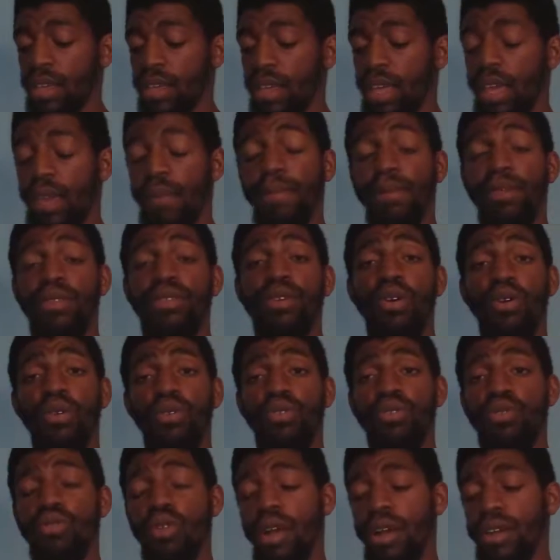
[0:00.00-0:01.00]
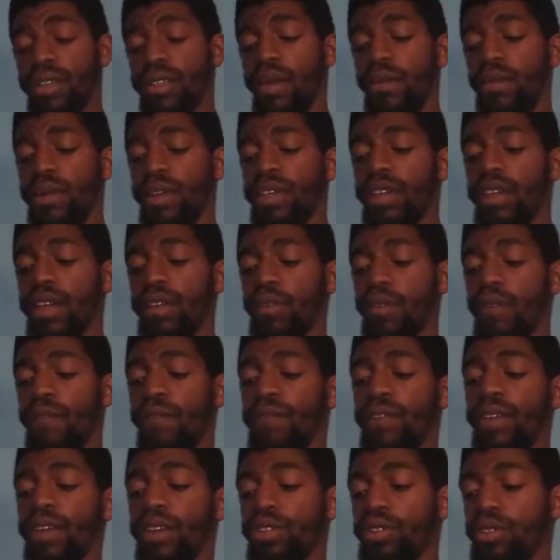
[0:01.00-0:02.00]
it'd be so strong that when I try to do a
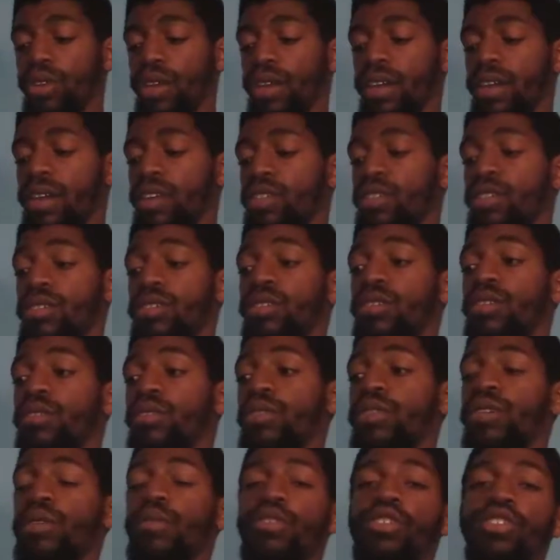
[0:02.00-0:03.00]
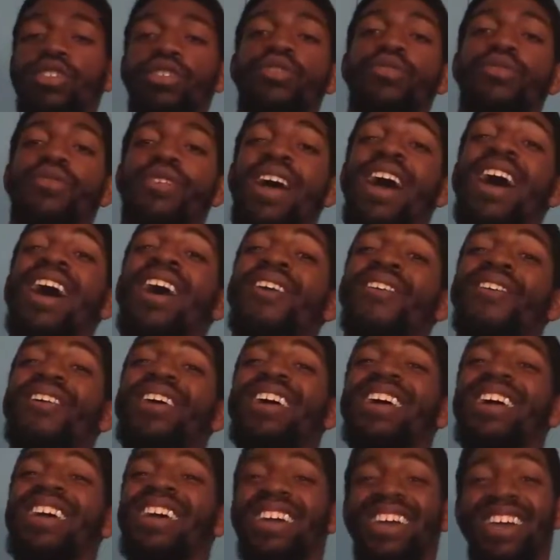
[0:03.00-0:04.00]
flip trick, it just literally would shoot out
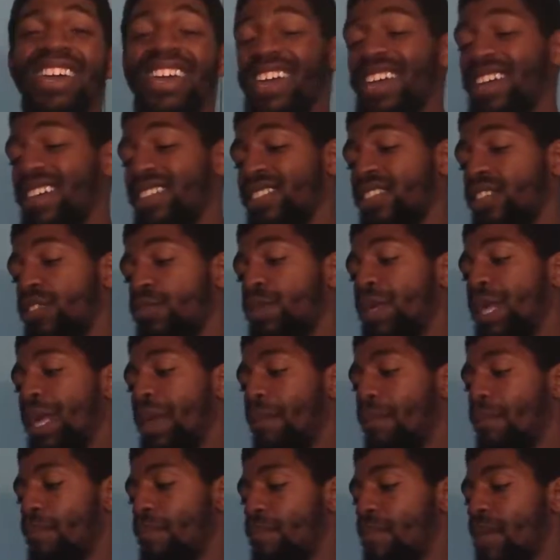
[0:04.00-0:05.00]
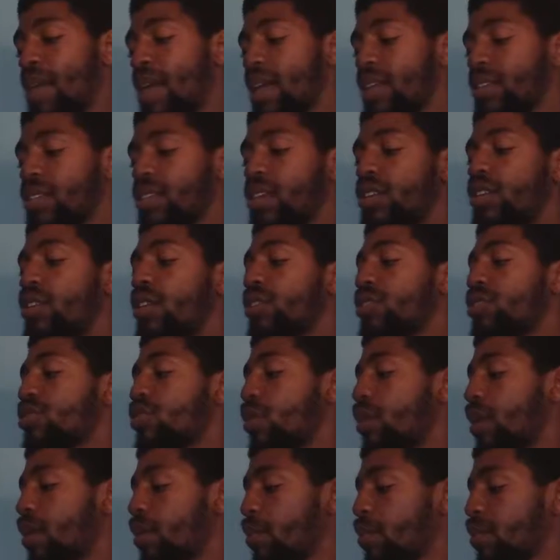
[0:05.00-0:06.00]
and just be a mess. And
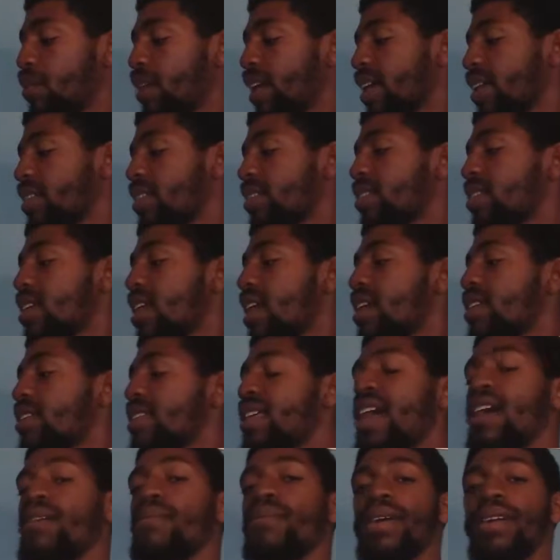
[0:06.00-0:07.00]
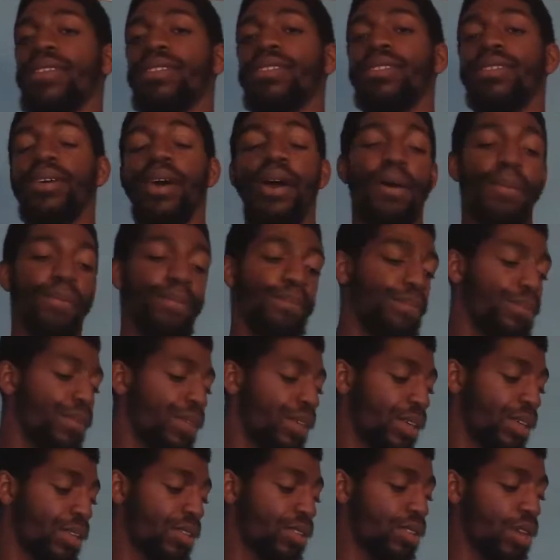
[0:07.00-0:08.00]
also it would like sand down my thumb.
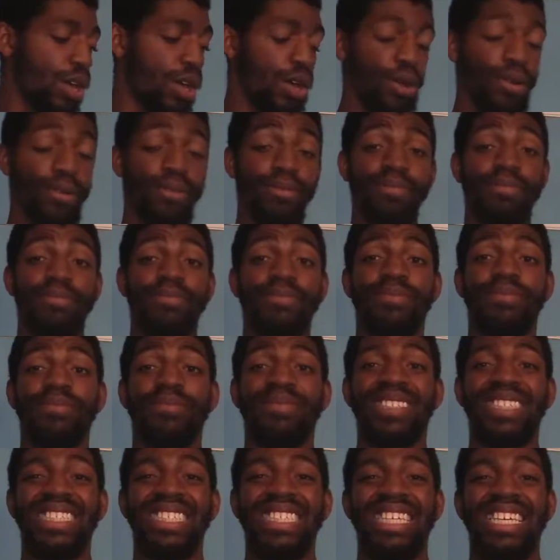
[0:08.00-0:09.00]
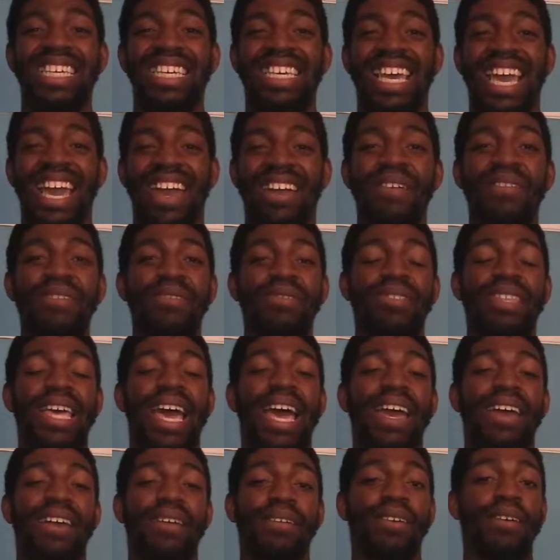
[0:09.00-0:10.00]
So yeah,
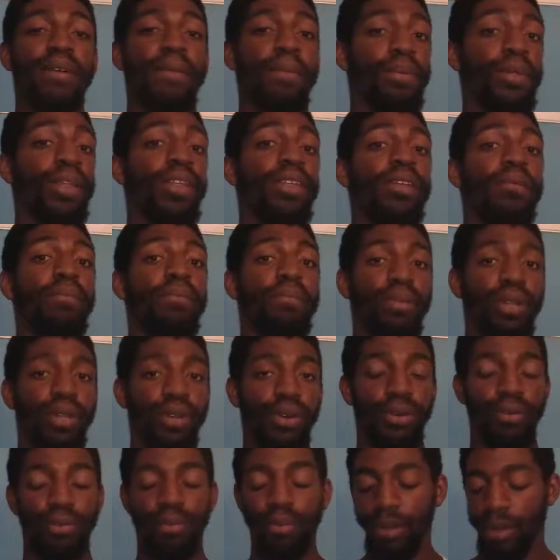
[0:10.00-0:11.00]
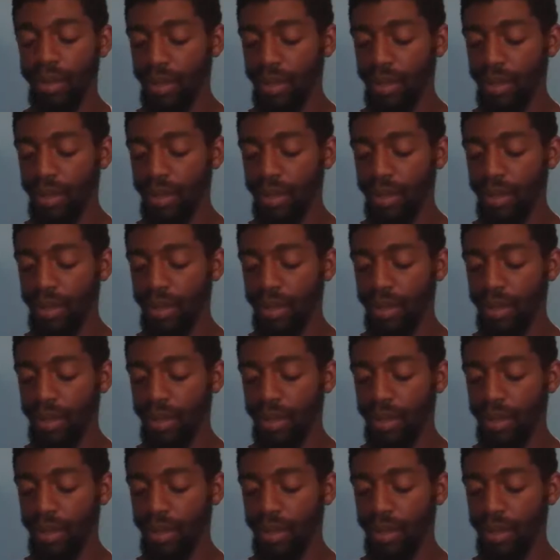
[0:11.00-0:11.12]
that completely blew.